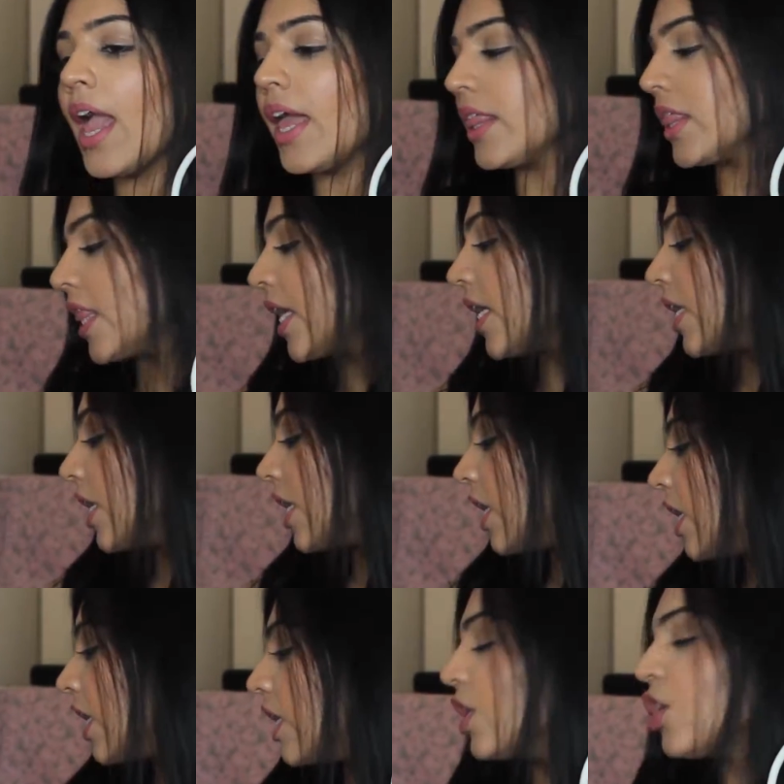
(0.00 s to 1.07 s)
and then
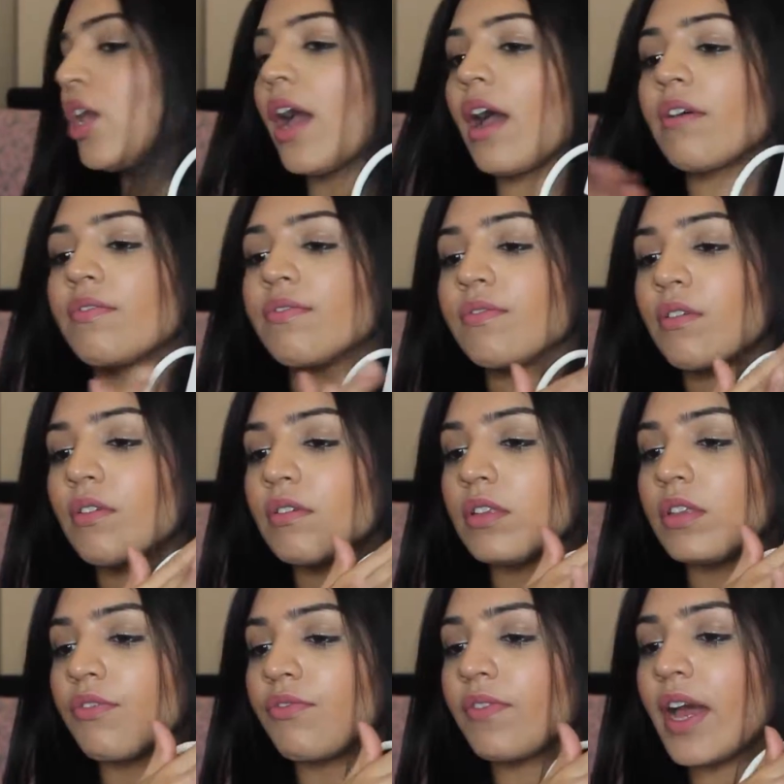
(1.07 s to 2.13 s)
you have
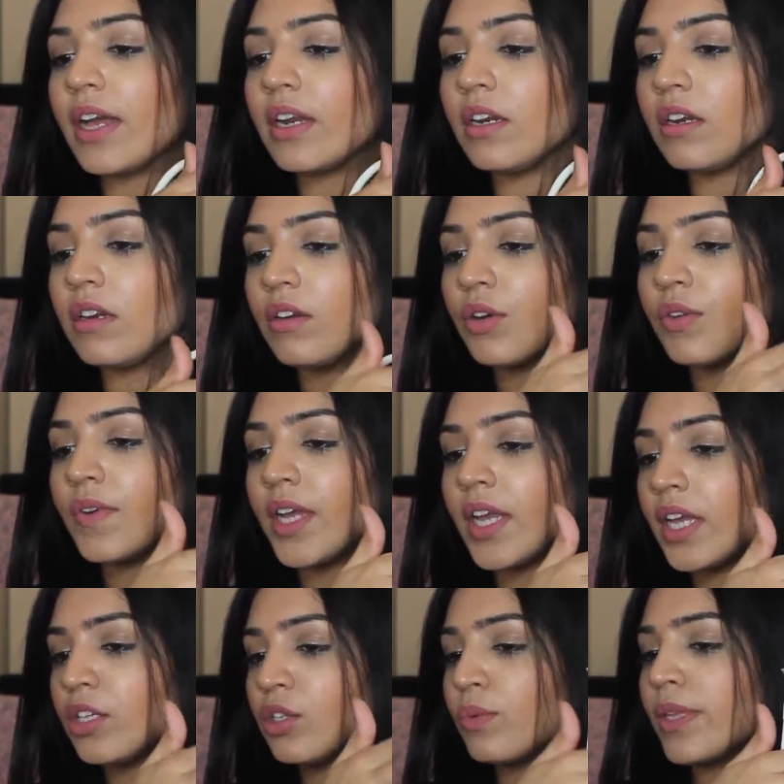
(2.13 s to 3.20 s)
the fan over
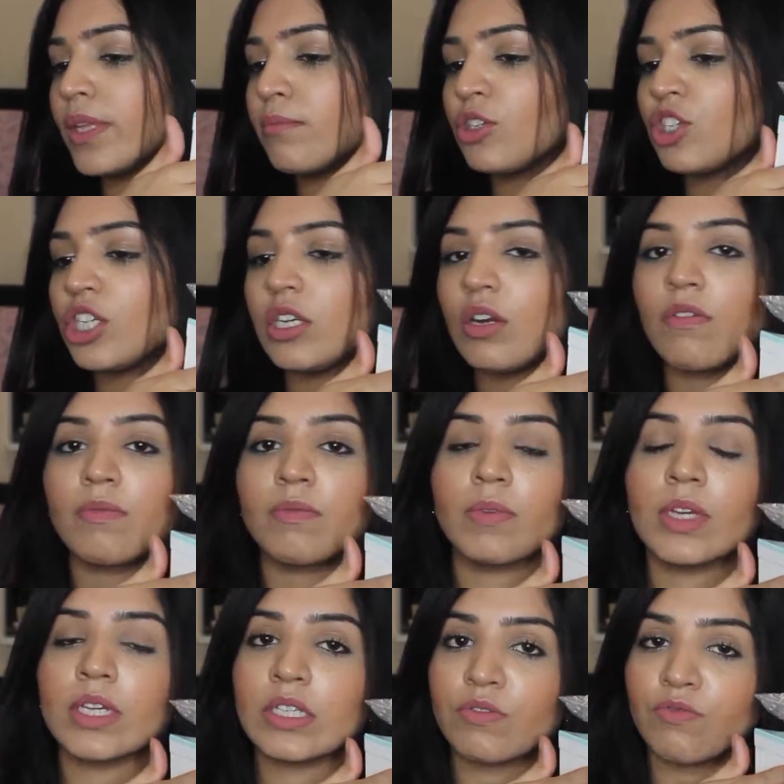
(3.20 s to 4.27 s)
here, so when the machine
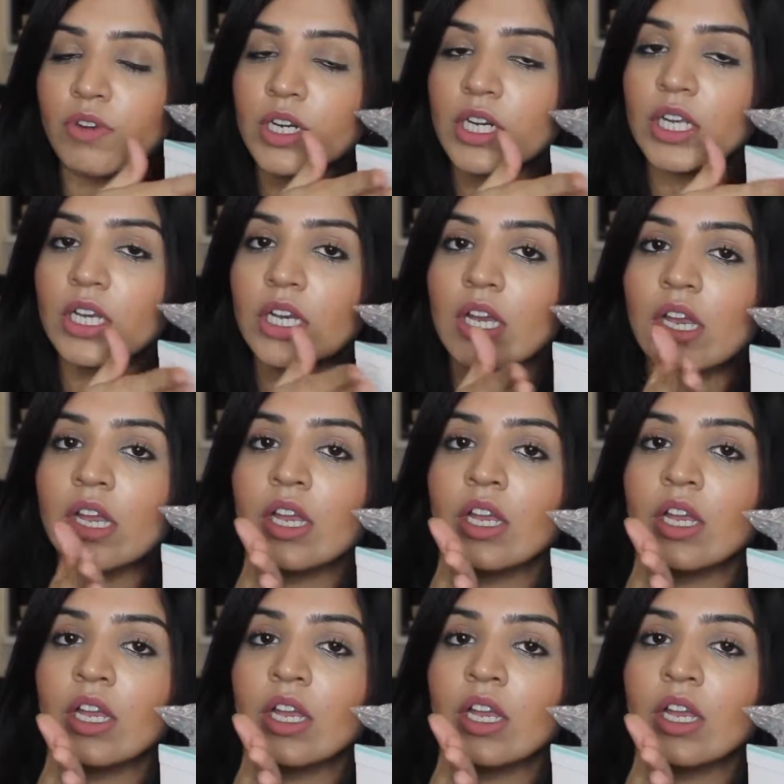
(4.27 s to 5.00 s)
is running,